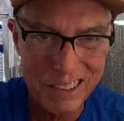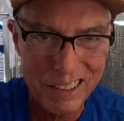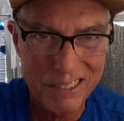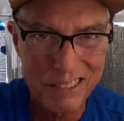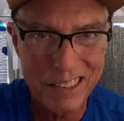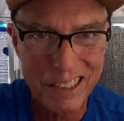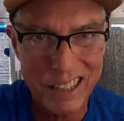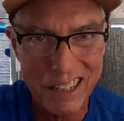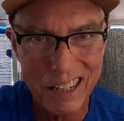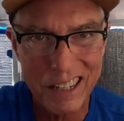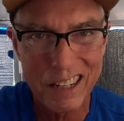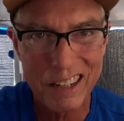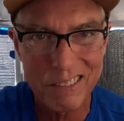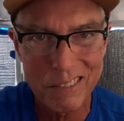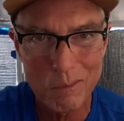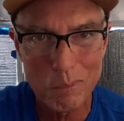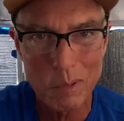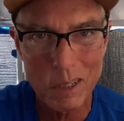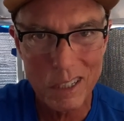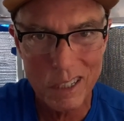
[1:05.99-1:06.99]
we gotta have
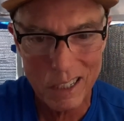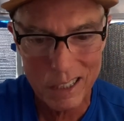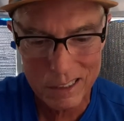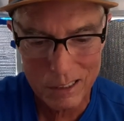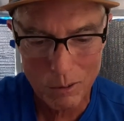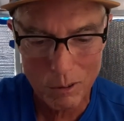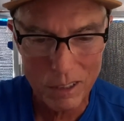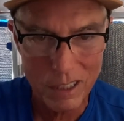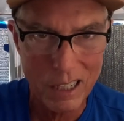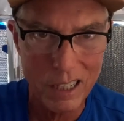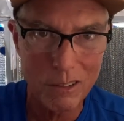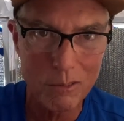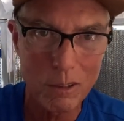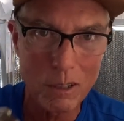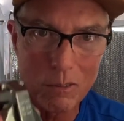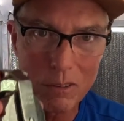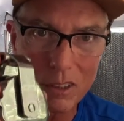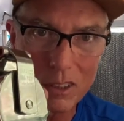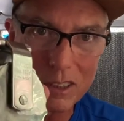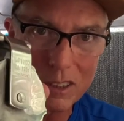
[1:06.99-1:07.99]
the best, I went ahead and
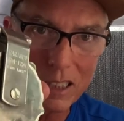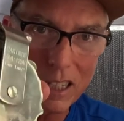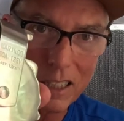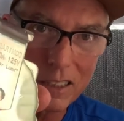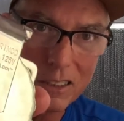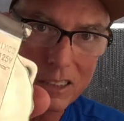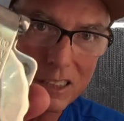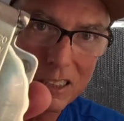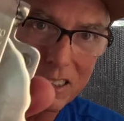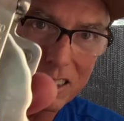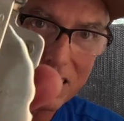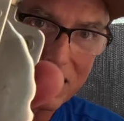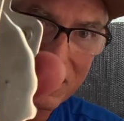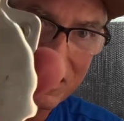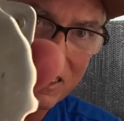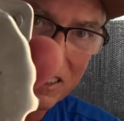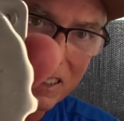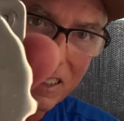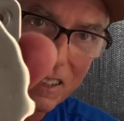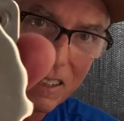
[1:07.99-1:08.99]
went with a stainless
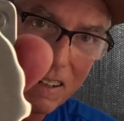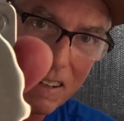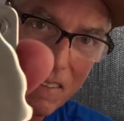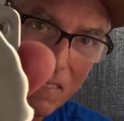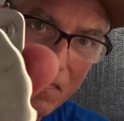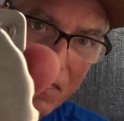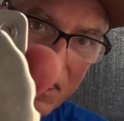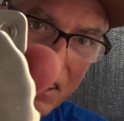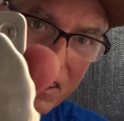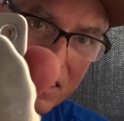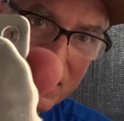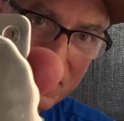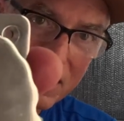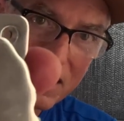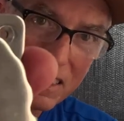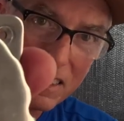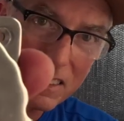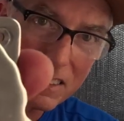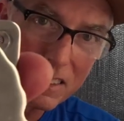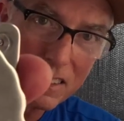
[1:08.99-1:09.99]
steel. This
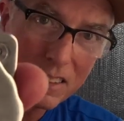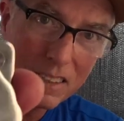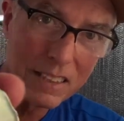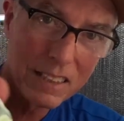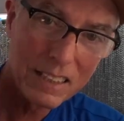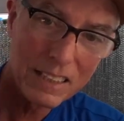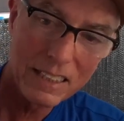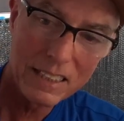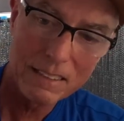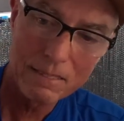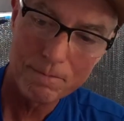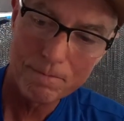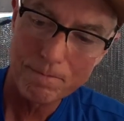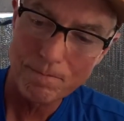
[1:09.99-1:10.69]
is the